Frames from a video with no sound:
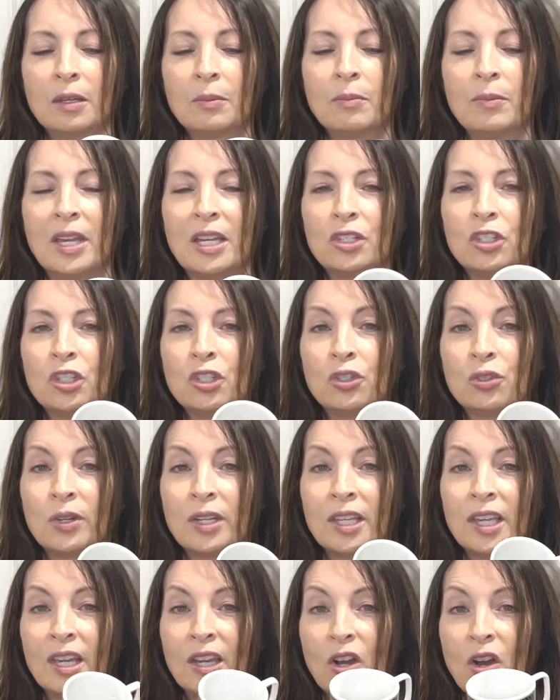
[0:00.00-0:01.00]
Imagine
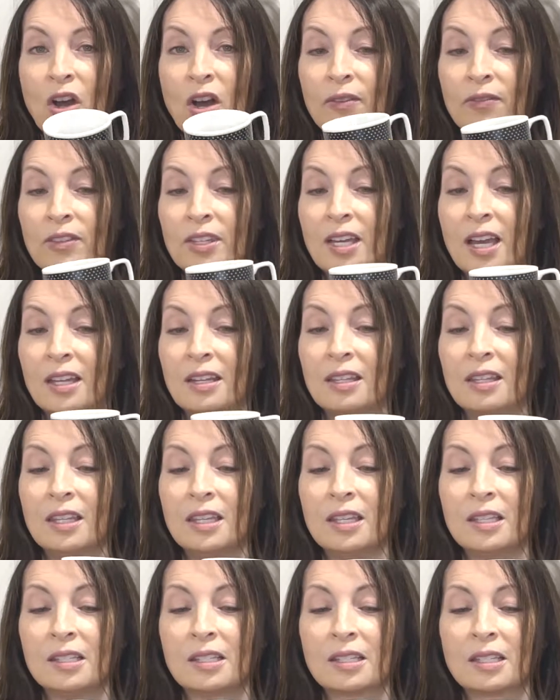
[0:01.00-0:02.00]
drinking coffee out of
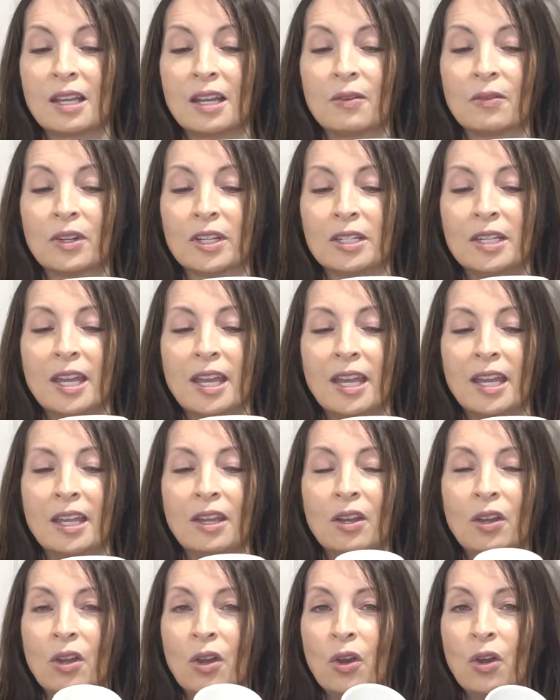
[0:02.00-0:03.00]
these every day,
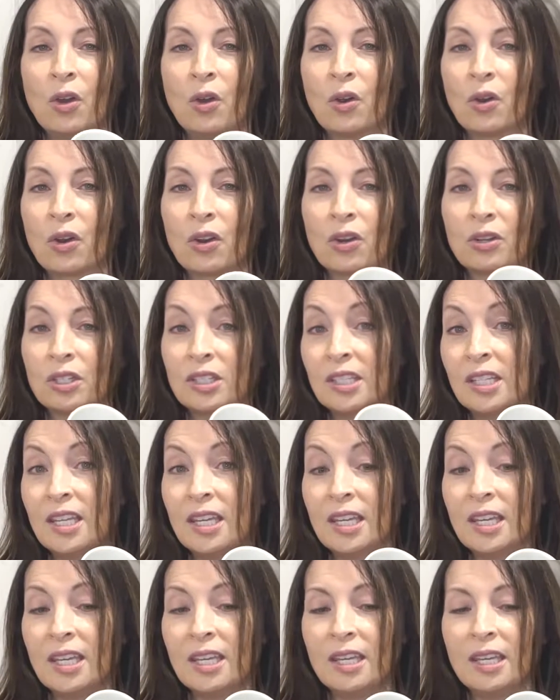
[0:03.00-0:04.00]
or
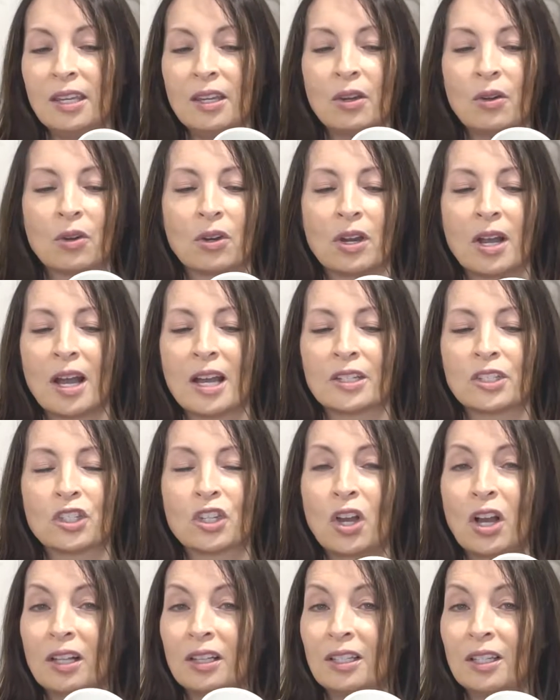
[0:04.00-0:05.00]
tea or hot
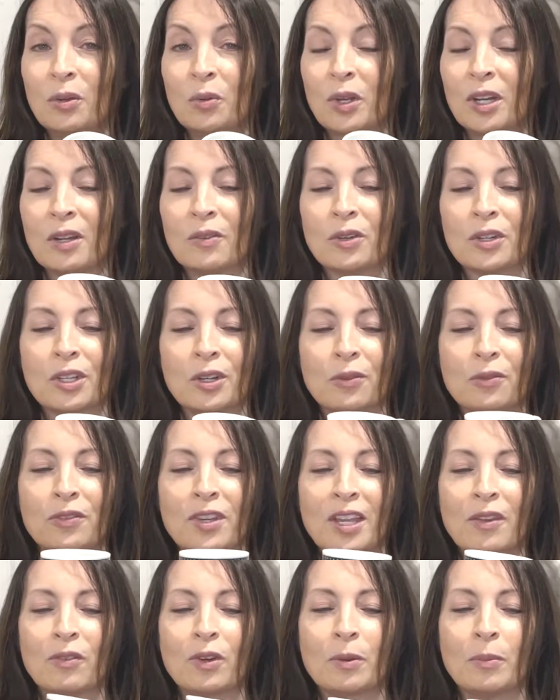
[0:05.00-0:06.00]
chocolate, whatever your
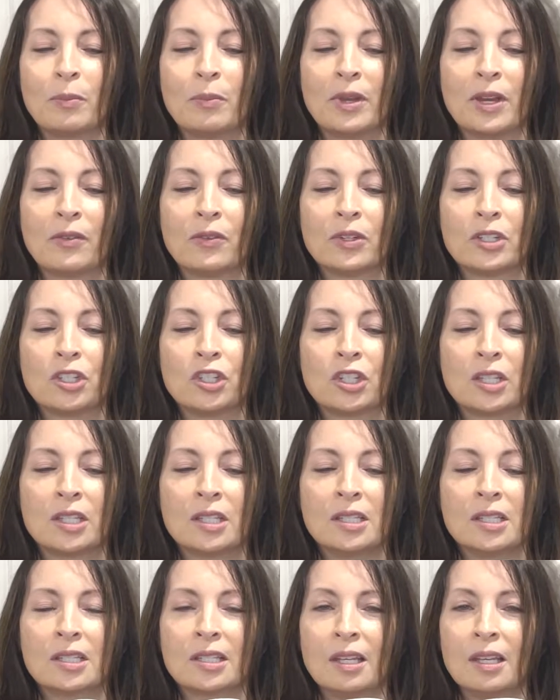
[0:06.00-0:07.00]
favorite beverage
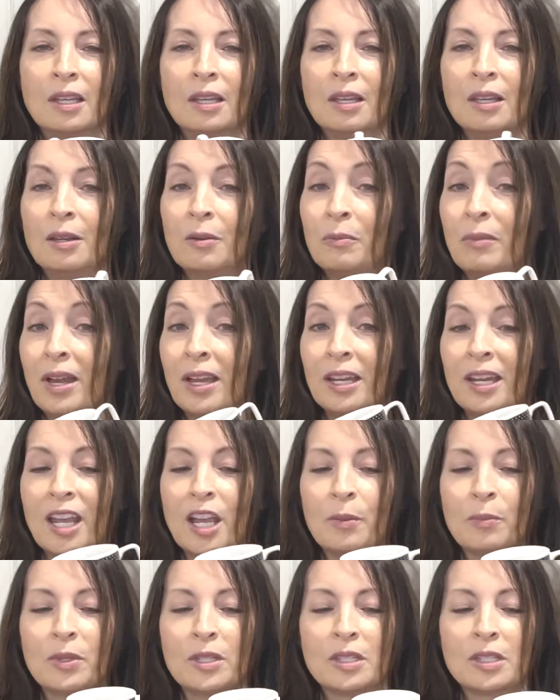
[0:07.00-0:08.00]
is. Mine
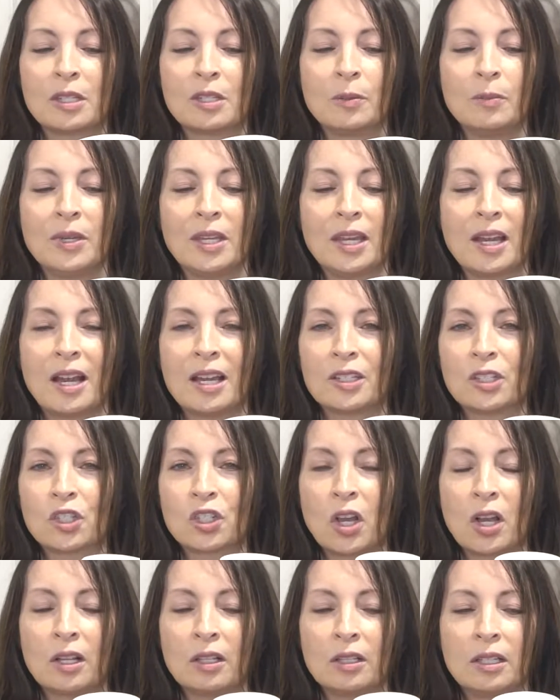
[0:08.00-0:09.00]
happens to be hot
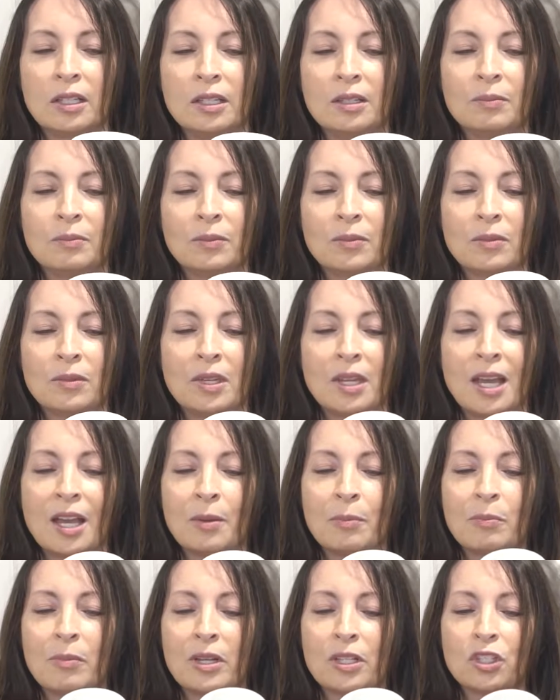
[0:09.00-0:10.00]
chocolate.
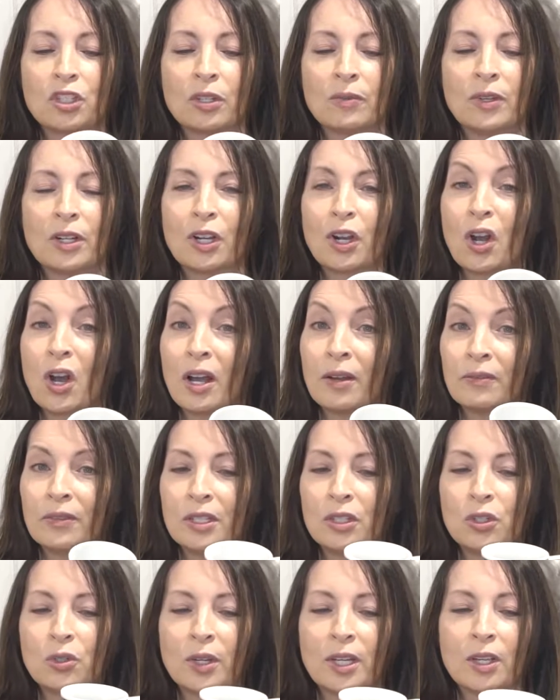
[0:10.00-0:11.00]
Not much of a
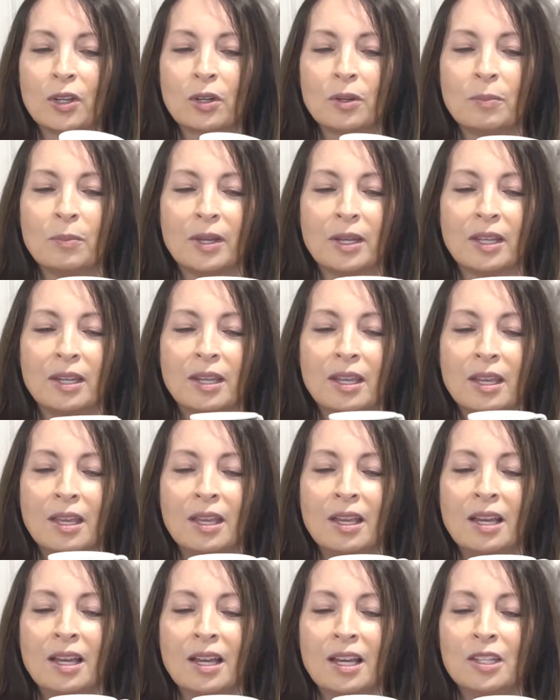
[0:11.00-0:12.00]
coffee drinker, but
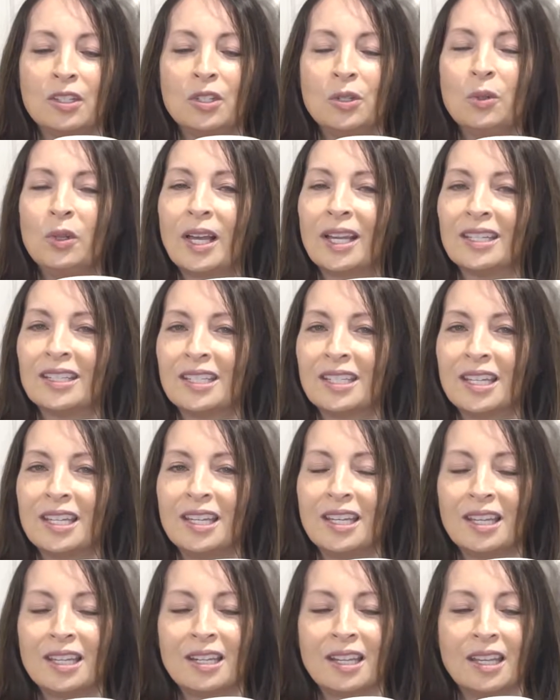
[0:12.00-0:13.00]
I do like
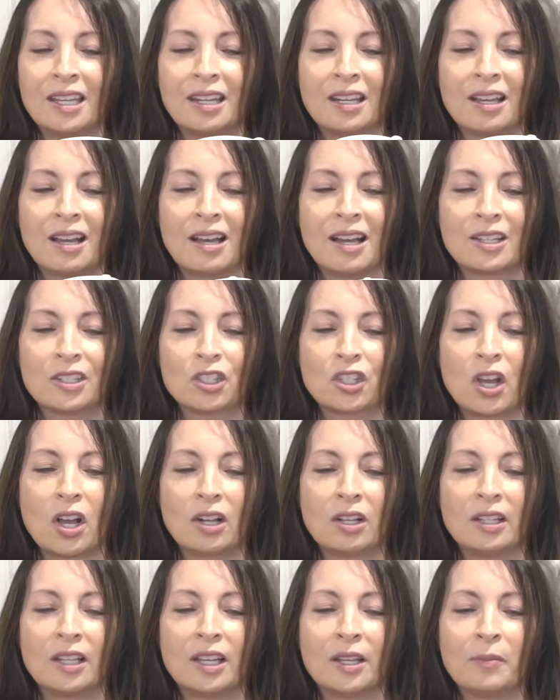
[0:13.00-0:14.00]
tea and hot
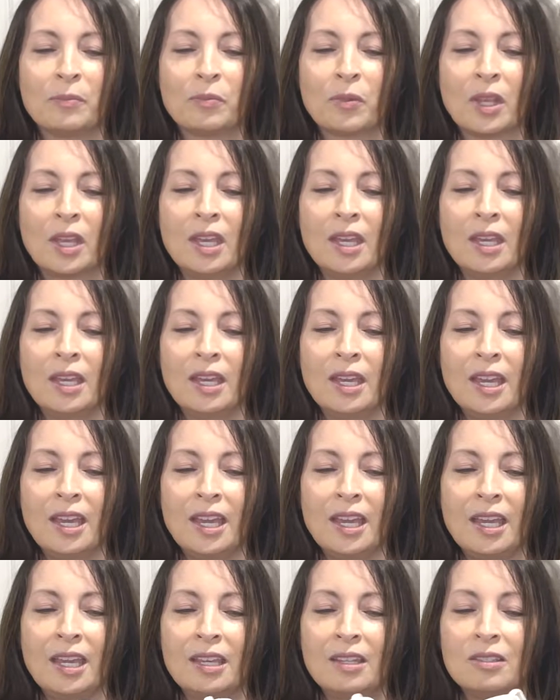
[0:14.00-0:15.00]
chocolate.
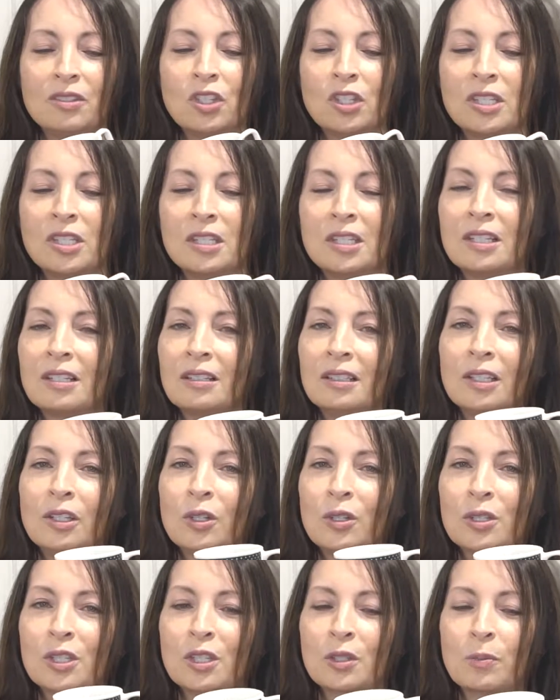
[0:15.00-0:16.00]
Just a
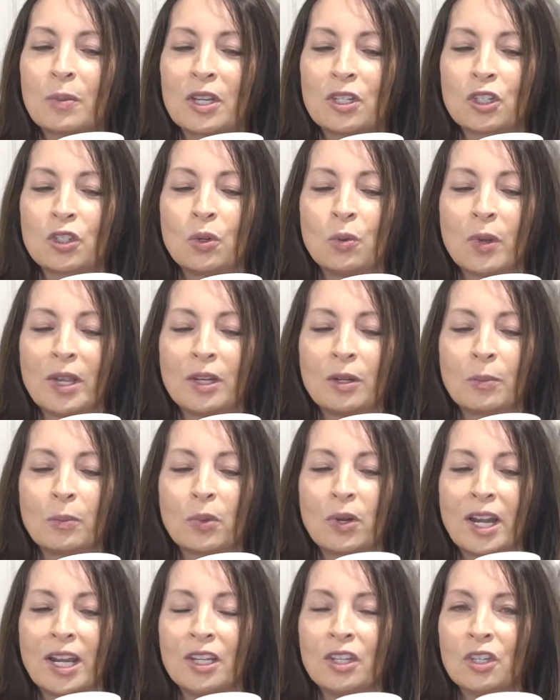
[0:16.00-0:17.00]
little special way to
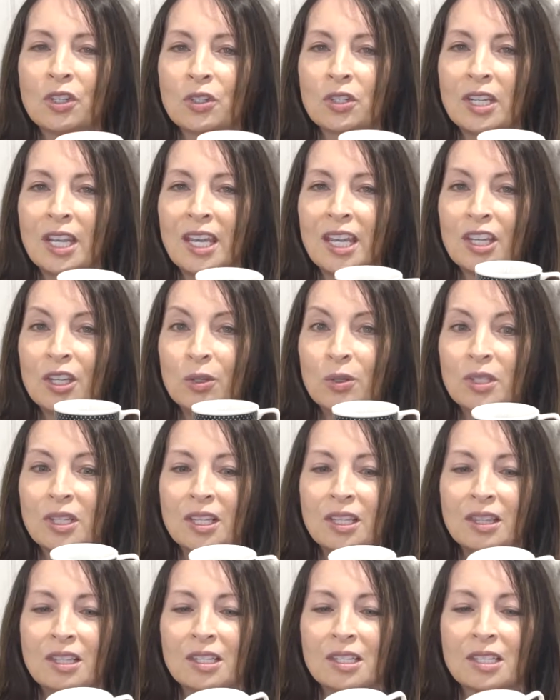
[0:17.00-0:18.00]
brighten your day
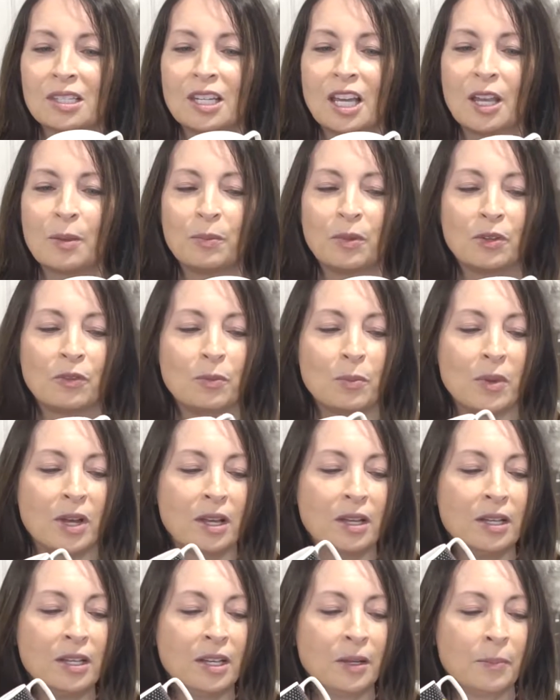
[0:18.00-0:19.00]
using this type of
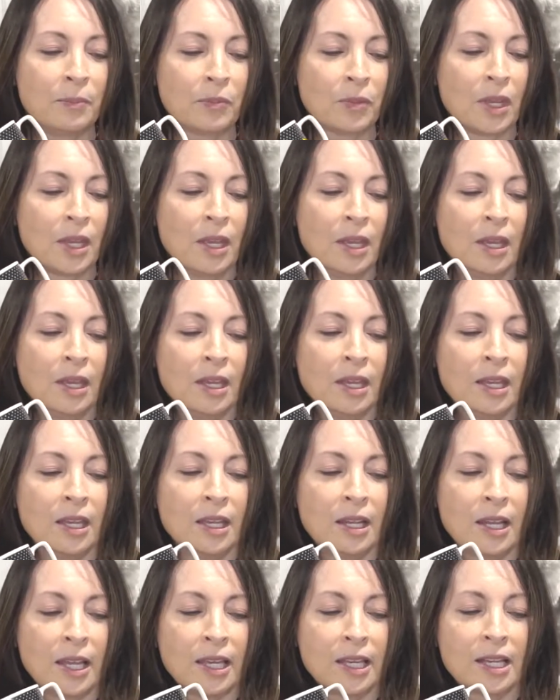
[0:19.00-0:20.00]
mug.
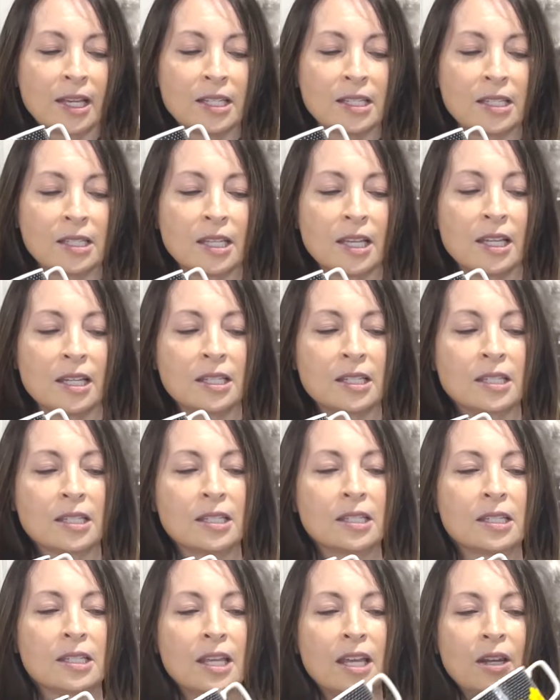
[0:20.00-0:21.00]
And like I said, it's a
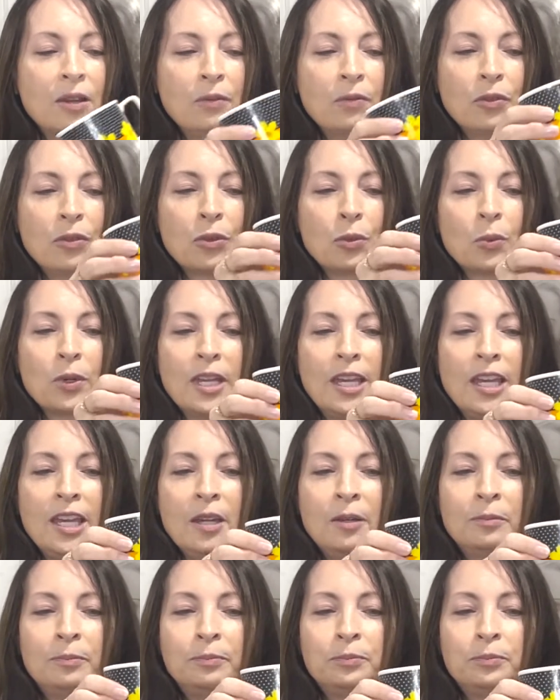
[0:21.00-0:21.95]
set of 3.